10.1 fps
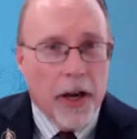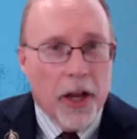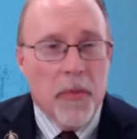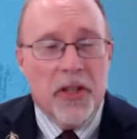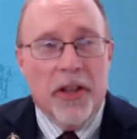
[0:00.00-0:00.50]
Now
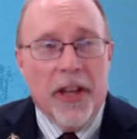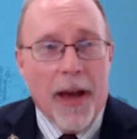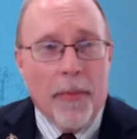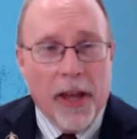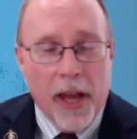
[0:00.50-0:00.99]
you mentioned the
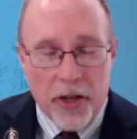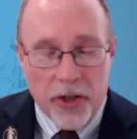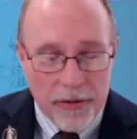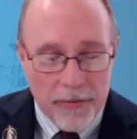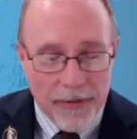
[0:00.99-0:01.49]

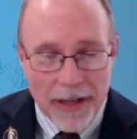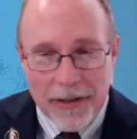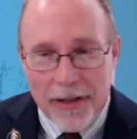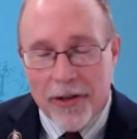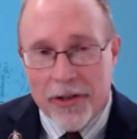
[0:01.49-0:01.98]
application.
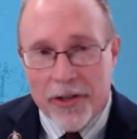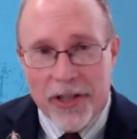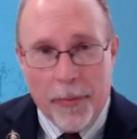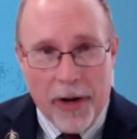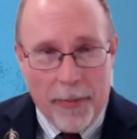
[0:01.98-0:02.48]
There's a
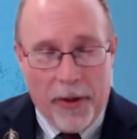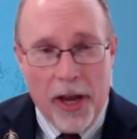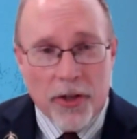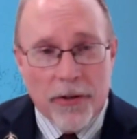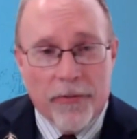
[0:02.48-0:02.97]
separate
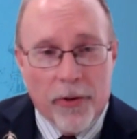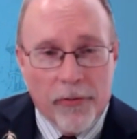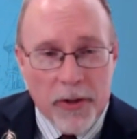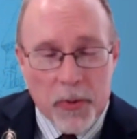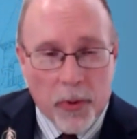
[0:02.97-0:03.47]
application for
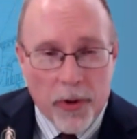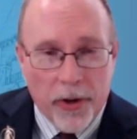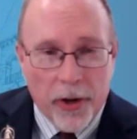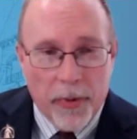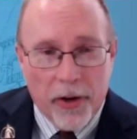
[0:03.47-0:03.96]
respiratory
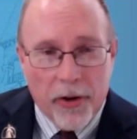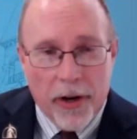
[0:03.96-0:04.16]
therapy,